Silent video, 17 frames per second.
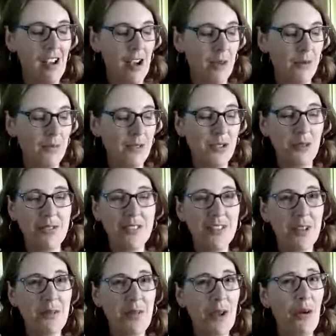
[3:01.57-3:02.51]
So it's
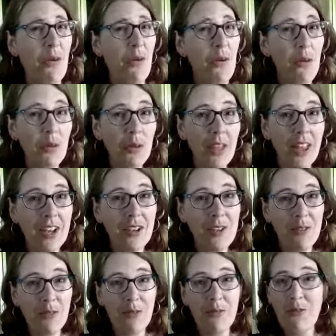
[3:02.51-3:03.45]
going to be a whole lot of
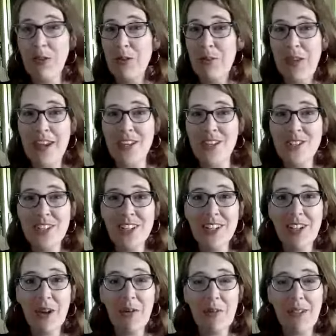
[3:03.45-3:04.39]
new information
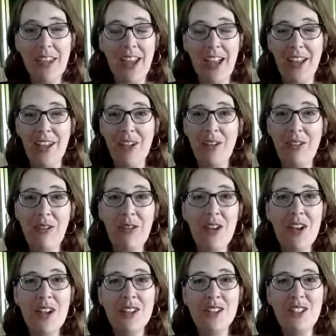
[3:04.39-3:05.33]
coming at you
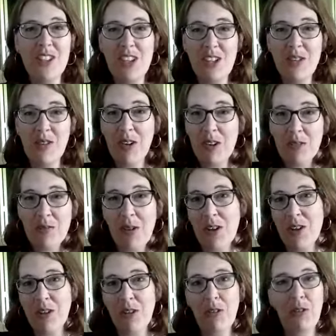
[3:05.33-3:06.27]
so that you can
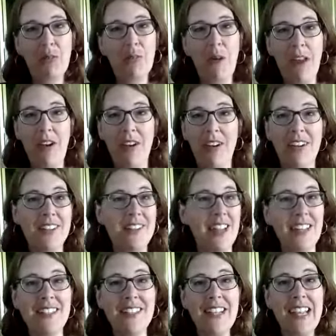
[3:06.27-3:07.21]
run your group better, because
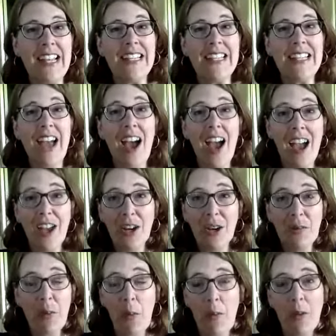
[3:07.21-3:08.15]
that's the entire
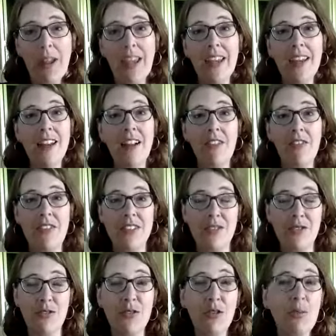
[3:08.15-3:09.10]
point of this
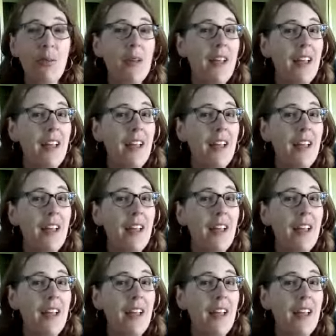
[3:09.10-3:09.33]
group.